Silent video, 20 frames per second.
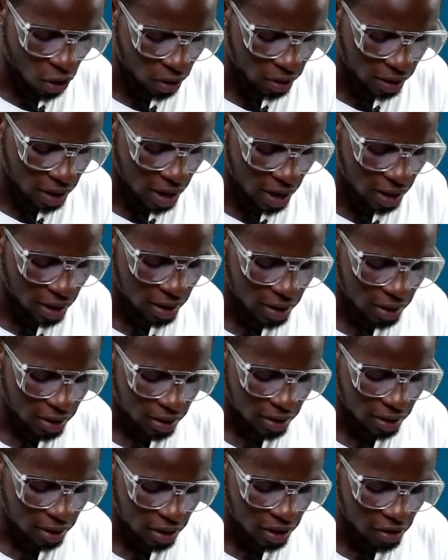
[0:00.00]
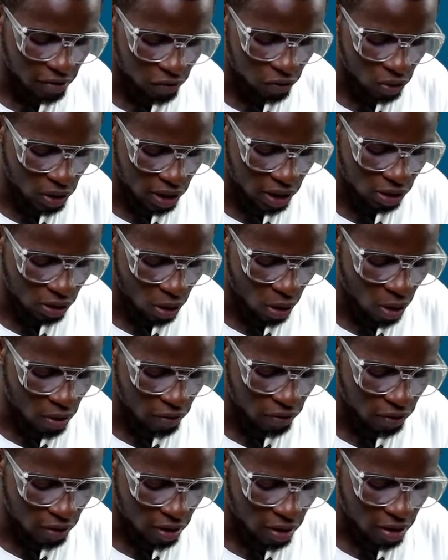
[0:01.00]
under the influence
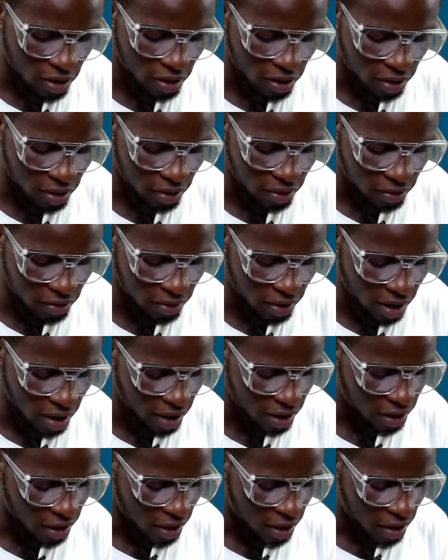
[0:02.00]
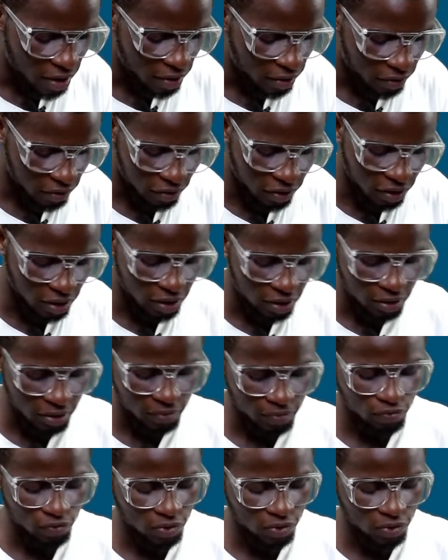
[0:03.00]
of gravity.